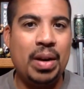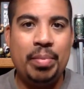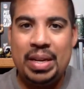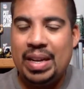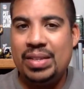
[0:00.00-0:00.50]
And I
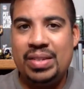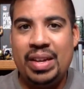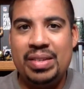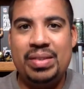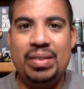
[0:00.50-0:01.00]
mean,
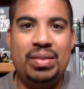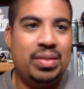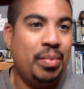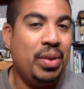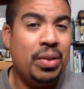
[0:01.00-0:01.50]
that's
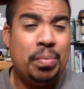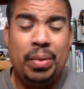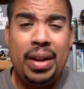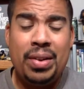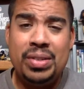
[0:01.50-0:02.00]
some other
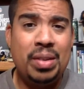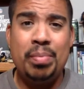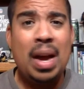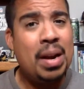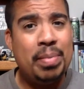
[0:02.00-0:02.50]
players,
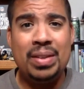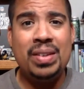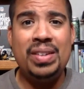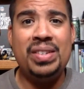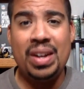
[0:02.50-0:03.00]
it might have been a
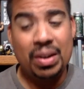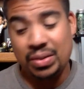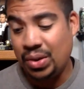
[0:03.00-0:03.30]
touchdown.